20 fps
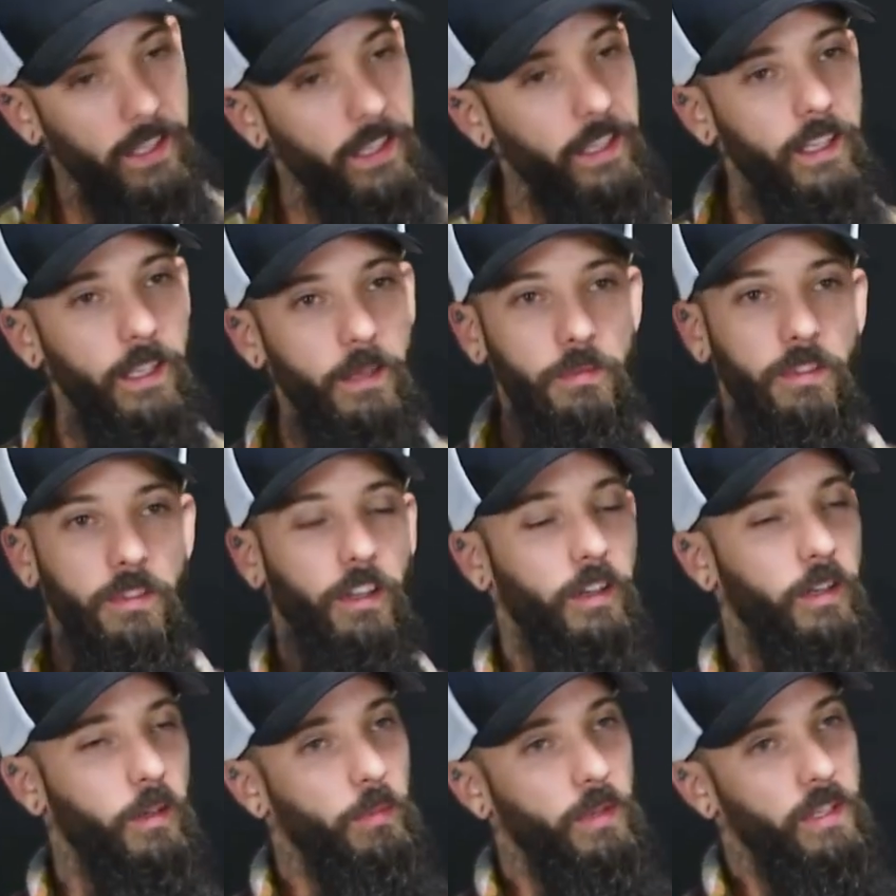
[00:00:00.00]
he
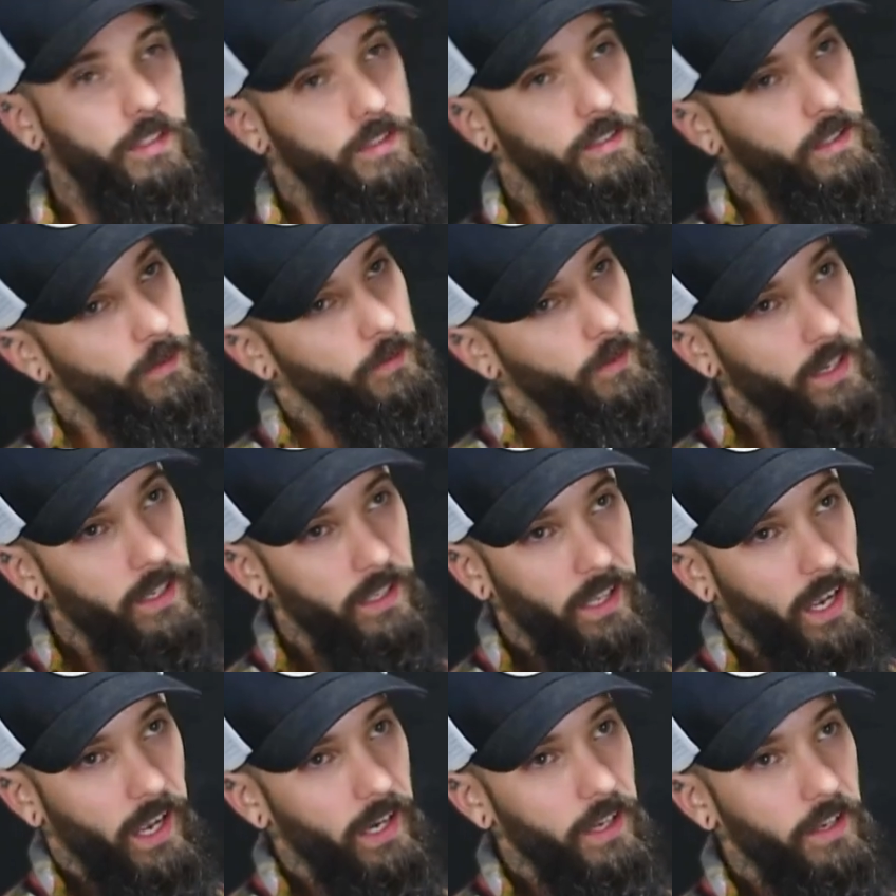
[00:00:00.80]
keeps talking about stuff.
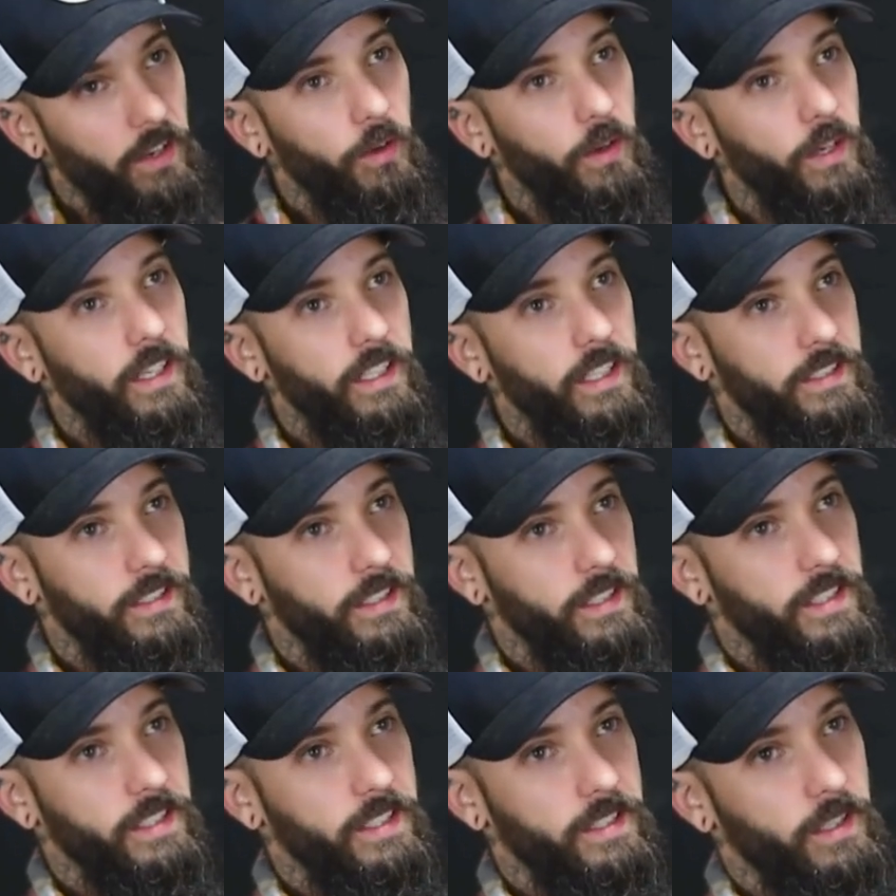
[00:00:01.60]
I know he
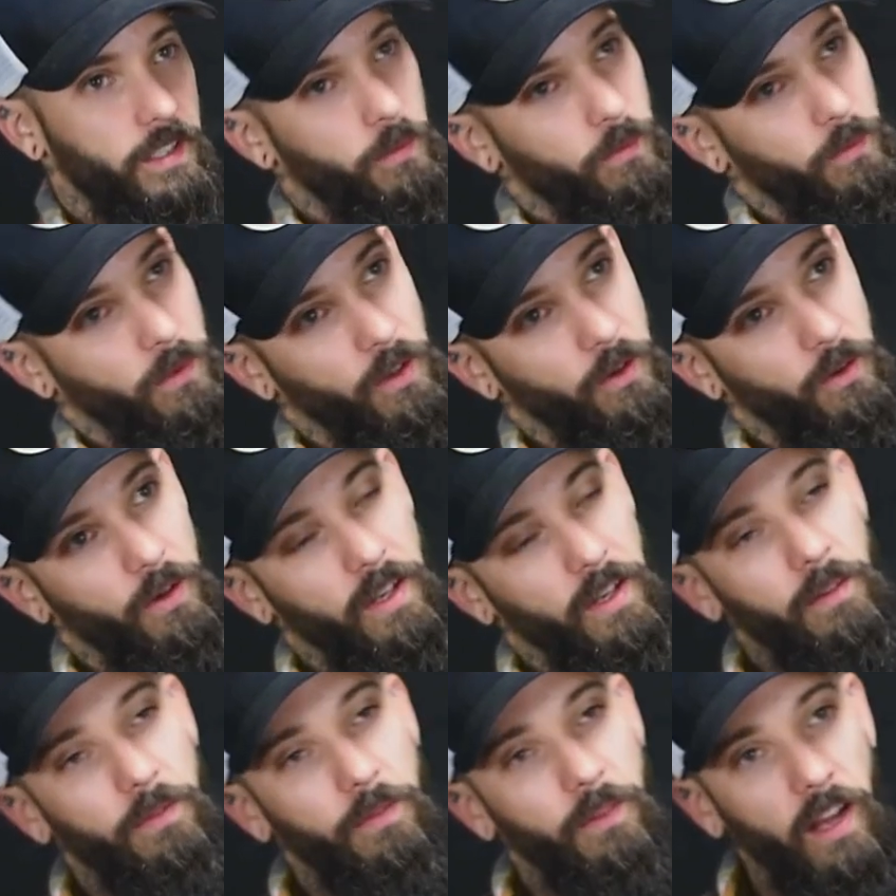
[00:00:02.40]
needs to get something
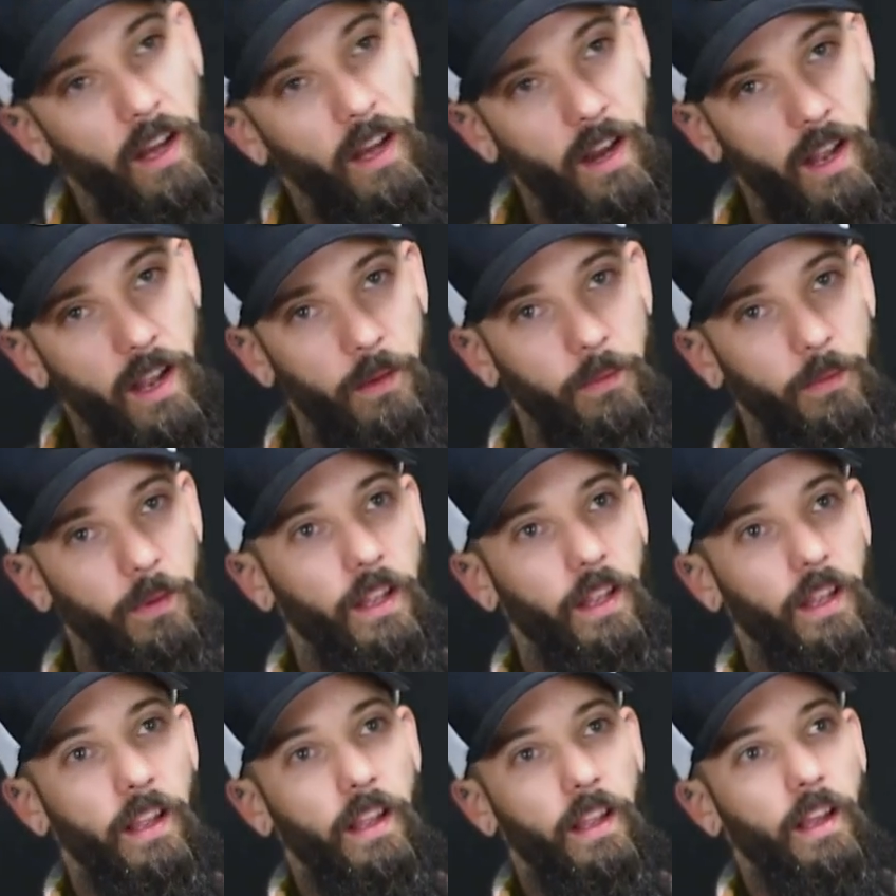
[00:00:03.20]
going. If
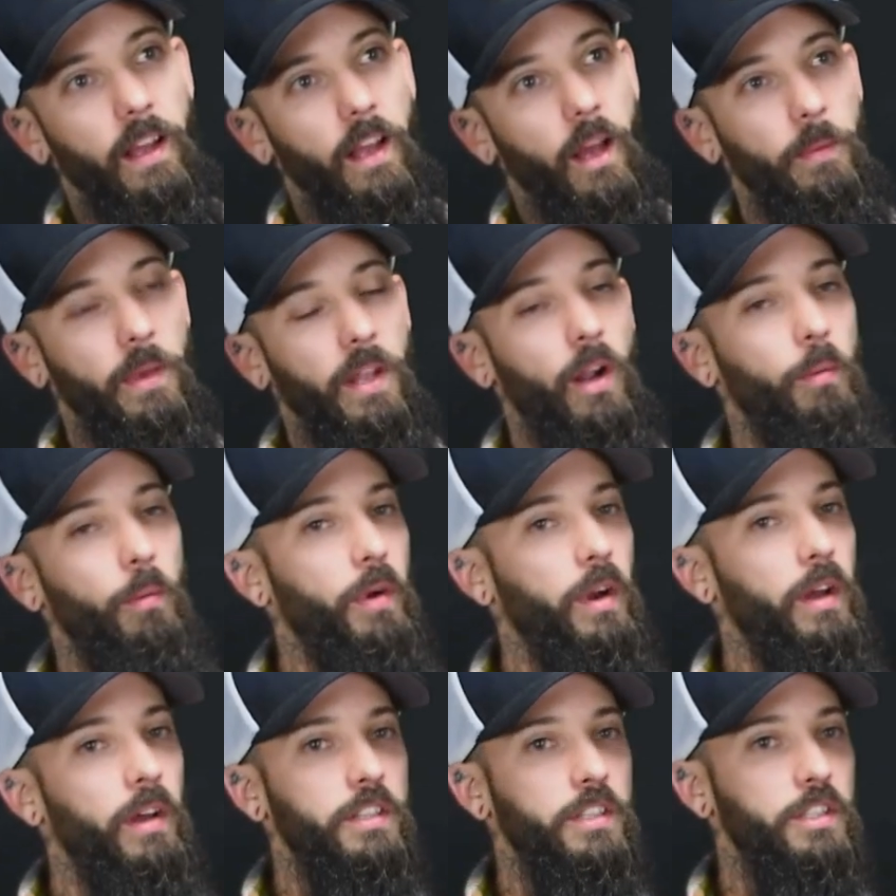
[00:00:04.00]
not,
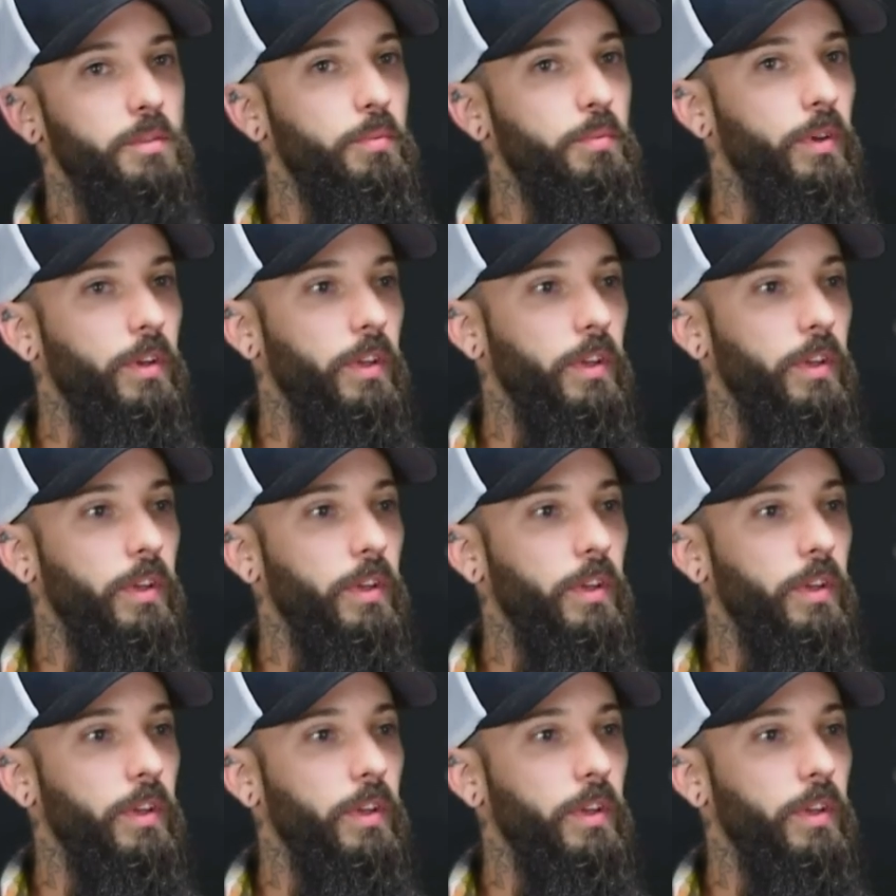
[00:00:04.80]
I'll probably just